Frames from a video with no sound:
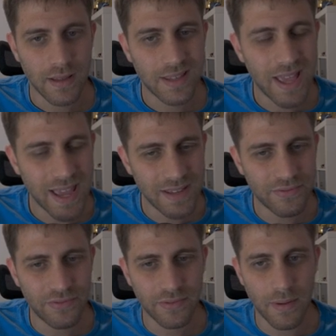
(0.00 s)

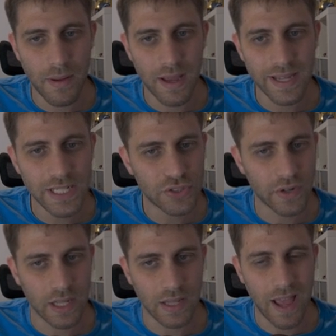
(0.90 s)
gave
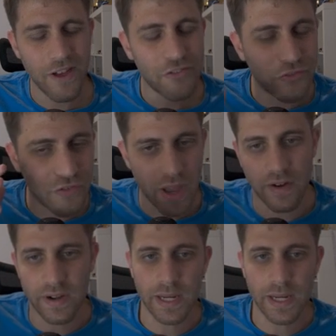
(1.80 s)
Israel a very